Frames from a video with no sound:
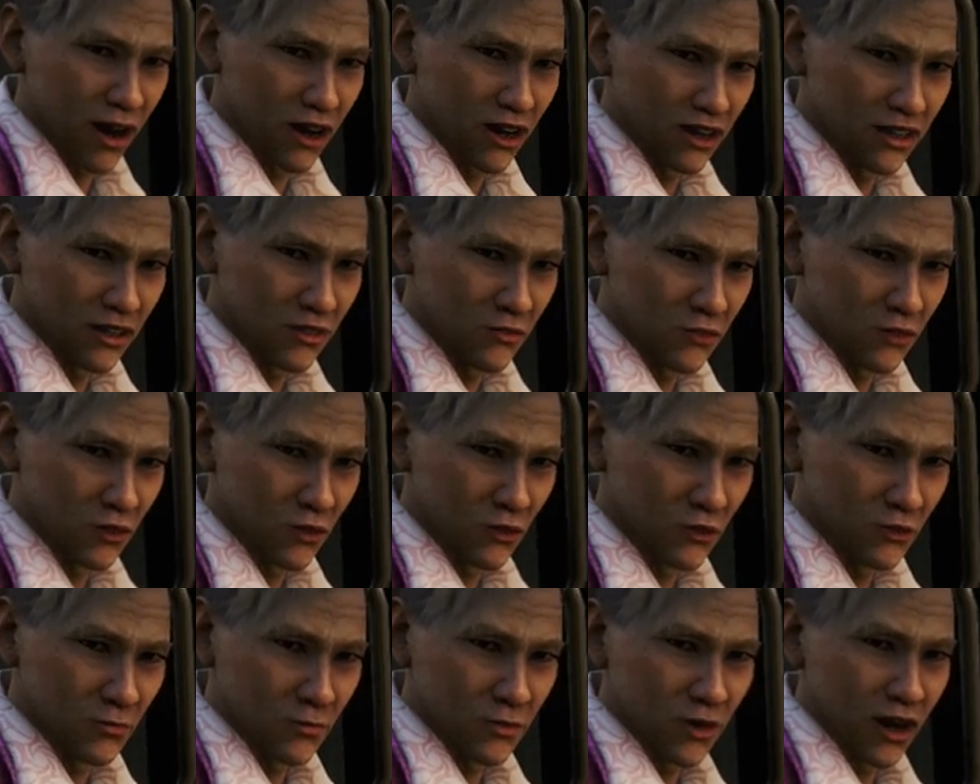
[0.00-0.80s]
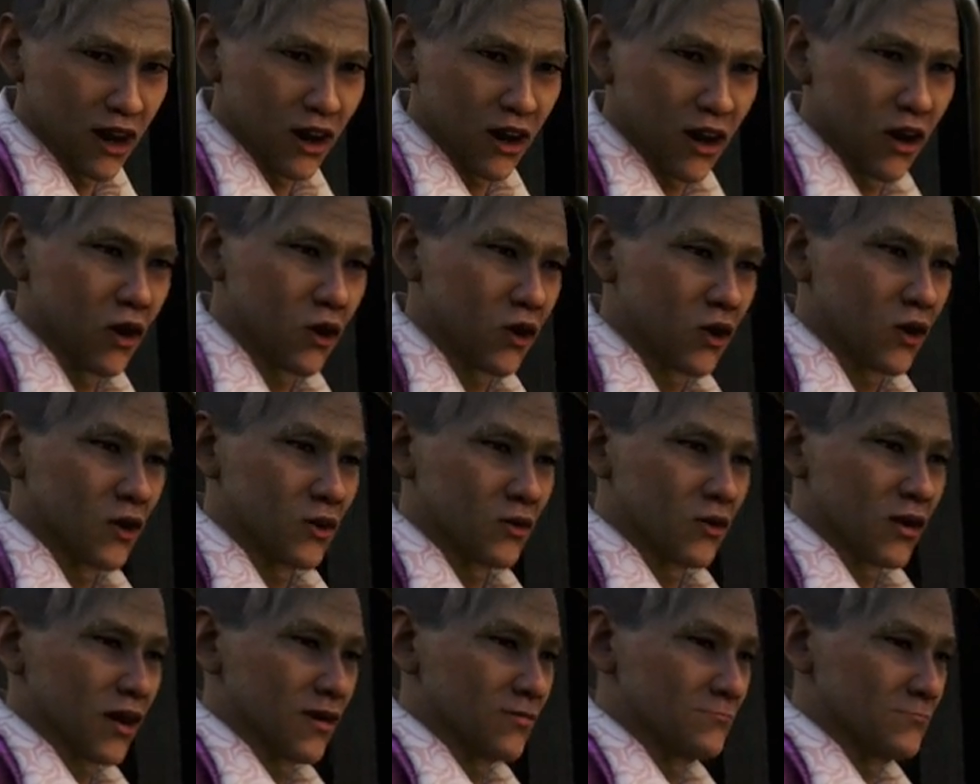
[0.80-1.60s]
In no time at all, your grateful
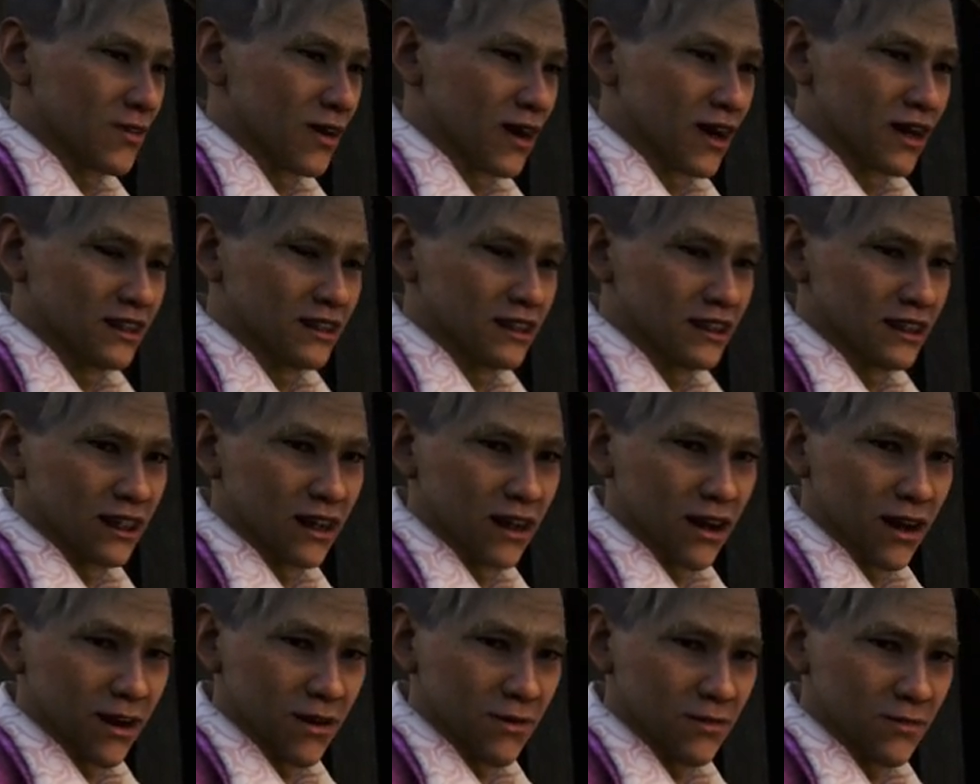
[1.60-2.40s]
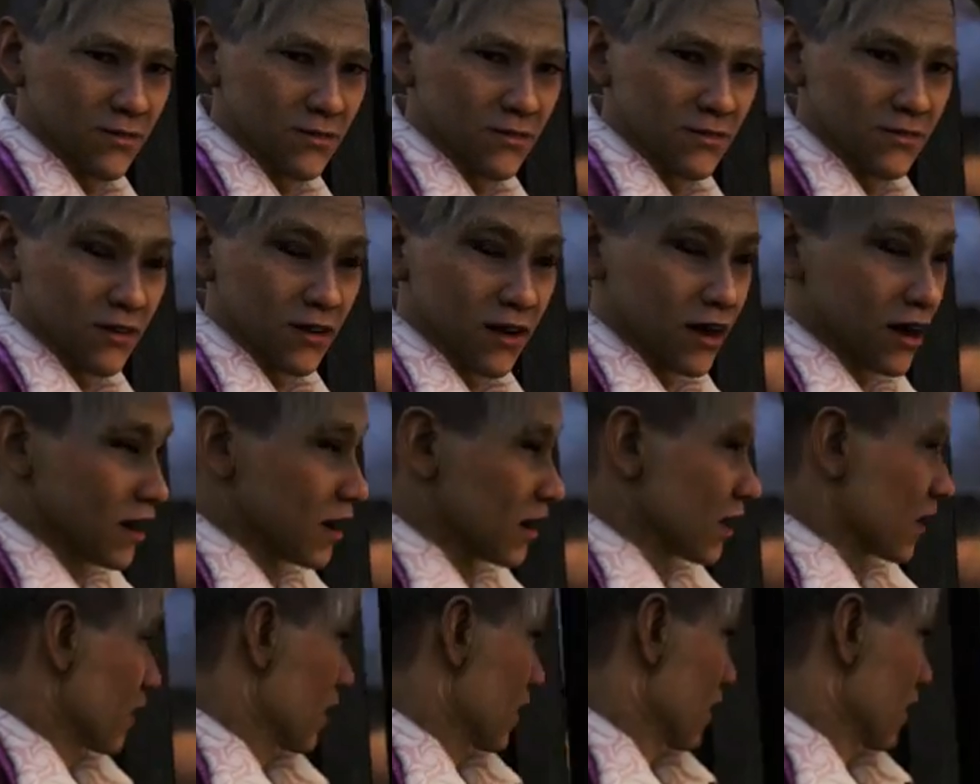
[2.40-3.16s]
host helicopters you to the game's final